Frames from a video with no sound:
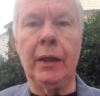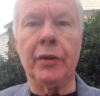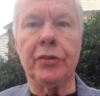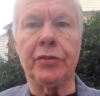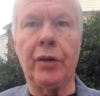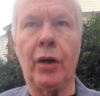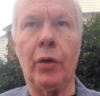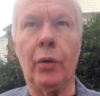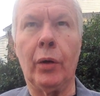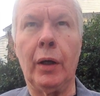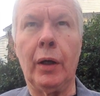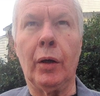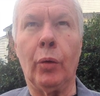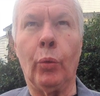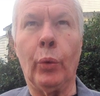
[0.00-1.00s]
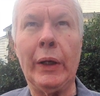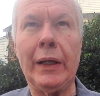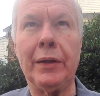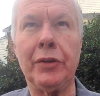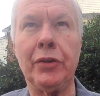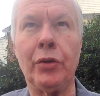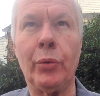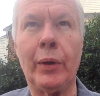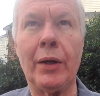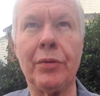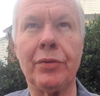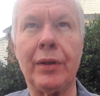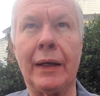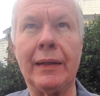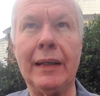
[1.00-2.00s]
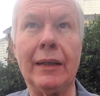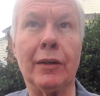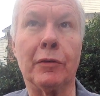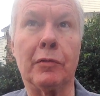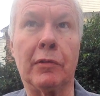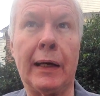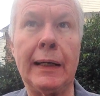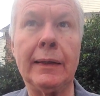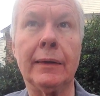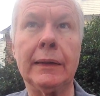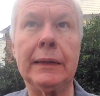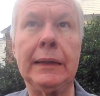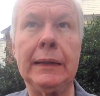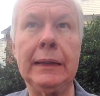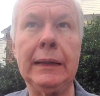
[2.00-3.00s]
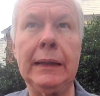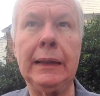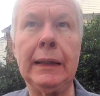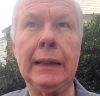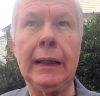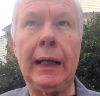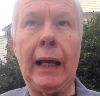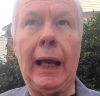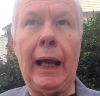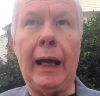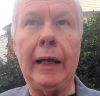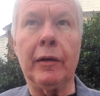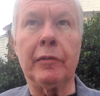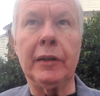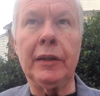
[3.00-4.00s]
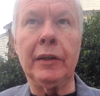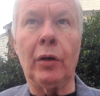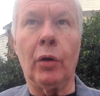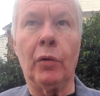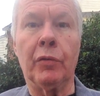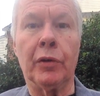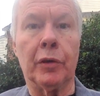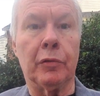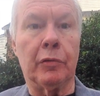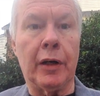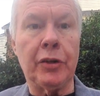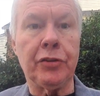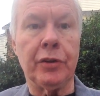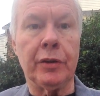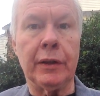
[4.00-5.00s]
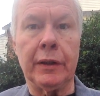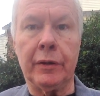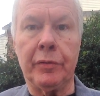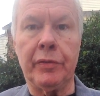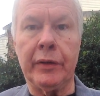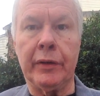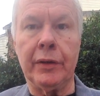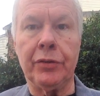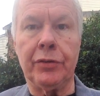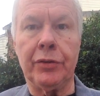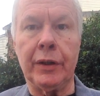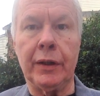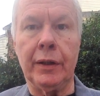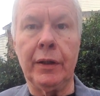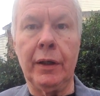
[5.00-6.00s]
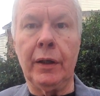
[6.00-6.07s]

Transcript: So we in the U.S., I think, are rightly angry over Russian interference in